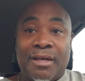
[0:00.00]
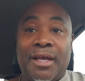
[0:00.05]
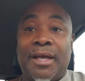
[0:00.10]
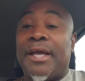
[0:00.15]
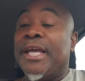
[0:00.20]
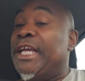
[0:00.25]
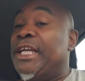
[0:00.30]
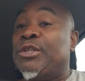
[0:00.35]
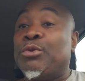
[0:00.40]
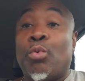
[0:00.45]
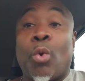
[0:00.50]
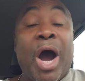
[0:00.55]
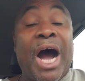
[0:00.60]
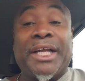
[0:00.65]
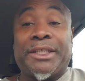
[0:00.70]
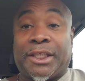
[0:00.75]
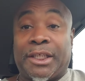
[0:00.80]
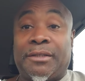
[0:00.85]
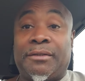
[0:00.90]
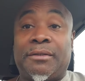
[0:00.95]
he's
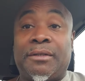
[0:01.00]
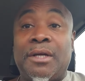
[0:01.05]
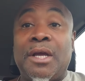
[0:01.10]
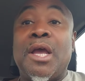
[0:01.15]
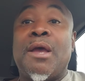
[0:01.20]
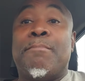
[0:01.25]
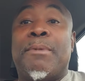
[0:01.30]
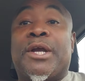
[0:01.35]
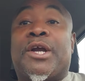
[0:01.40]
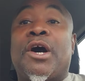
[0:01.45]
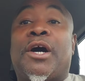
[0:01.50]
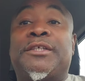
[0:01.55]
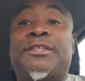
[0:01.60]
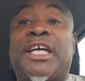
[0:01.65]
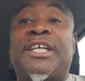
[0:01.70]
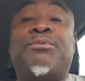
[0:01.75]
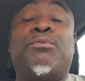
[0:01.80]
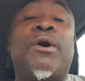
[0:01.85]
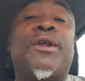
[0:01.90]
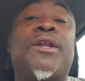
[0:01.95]
watching. Because
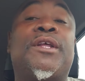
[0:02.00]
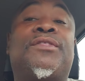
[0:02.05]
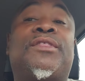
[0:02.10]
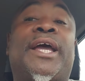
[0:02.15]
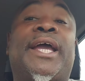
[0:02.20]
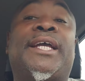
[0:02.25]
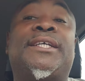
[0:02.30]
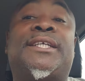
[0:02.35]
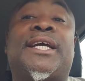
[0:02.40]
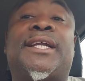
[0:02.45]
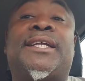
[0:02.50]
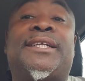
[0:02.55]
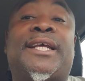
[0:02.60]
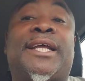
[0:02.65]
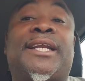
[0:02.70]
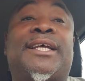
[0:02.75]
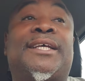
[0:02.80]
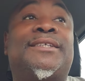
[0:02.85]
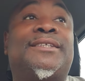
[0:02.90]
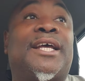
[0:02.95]
that's one of the things
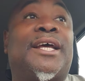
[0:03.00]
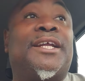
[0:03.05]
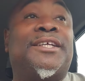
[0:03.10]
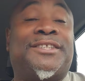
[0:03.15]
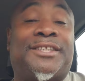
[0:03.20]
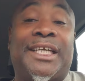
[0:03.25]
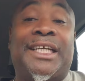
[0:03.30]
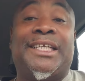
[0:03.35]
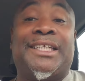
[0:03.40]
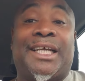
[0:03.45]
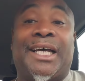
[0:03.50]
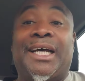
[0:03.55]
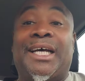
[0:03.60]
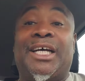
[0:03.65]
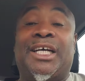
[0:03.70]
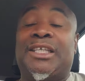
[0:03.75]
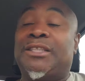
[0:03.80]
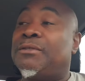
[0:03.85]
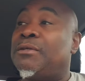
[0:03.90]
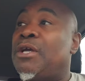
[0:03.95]
that a seed
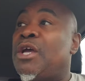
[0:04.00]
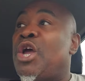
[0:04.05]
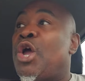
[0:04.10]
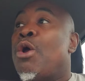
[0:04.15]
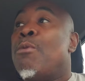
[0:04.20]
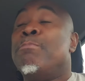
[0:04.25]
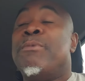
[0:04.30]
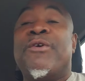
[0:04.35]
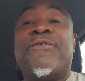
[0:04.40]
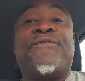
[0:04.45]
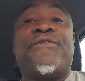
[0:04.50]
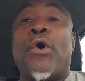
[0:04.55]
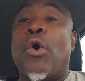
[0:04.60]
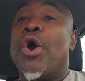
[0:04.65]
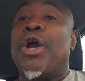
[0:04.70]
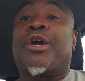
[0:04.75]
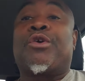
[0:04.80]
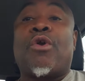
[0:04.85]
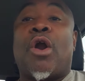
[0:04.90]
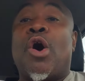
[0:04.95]
does
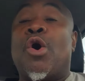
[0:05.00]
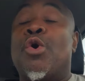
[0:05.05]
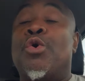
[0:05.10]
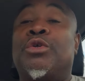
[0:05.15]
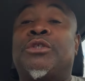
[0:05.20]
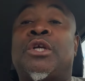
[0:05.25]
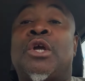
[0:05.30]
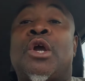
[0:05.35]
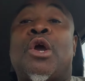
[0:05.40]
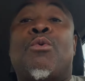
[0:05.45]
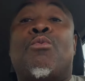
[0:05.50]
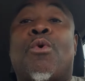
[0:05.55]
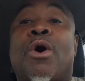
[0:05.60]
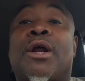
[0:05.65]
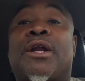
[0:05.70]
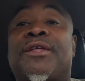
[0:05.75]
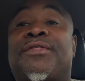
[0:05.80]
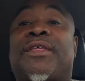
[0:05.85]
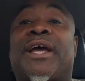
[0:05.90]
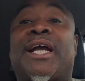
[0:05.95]
before it grows.
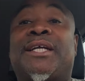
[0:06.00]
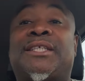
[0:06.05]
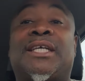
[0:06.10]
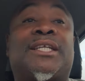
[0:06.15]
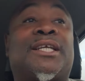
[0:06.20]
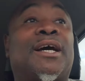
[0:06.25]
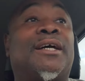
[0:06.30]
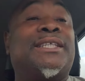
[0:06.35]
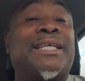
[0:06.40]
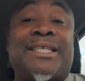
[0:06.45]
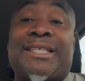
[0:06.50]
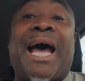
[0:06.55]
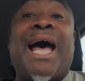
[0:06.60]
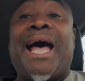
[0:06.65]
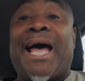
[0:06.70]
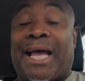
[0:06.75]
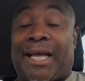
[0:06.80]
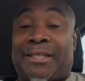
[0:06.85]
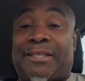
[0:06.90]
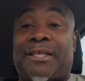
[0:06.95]
One of the things it does, it
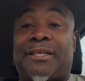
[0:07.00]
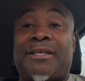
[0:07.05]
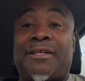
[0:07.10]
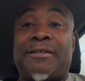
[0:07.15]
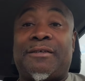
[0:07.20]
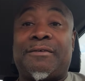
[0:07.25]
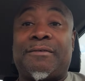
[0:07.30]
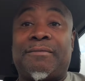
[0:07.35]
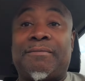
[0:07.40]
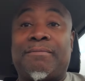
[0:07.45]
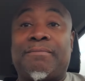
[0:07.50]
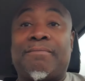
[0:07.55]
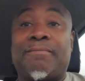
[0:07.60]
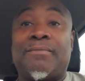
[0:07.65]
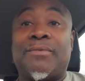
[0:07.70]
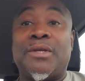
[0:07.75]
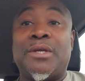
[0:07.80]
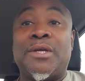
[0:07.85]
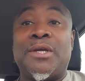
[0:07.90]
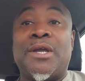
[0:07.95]
dies.
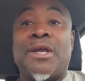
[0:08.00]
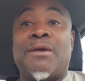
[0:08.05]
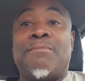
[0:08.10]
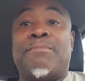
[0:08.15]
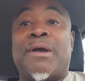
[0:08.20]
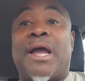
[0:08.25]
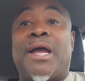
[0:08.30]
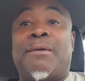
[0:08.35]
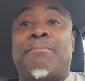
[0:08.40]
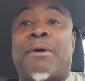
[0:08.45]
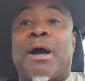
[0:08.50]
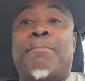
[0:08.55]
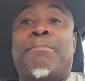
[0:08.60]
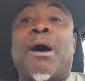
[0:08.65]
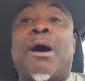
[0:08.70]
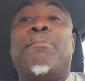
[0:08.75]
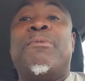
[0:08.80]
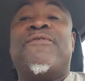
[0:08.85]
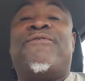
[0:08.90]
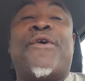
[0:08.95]

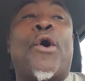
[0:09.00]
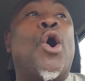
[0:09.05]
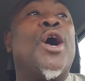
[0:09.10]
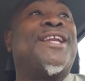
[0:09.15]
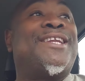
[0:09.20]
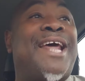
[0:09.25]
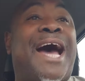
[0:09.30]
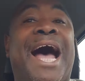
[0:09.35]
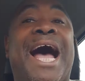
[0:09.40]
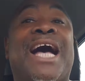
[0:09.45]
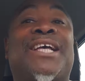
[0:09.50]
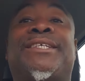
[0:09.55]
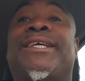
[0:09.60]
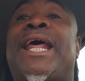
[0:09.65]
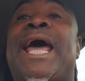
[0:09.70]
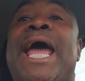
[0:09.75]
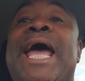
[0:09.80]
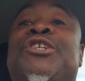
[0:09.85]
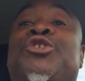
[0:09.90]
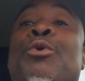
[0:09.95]
But before it dies, it
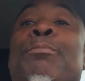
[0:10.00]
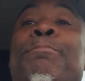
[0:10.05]
has to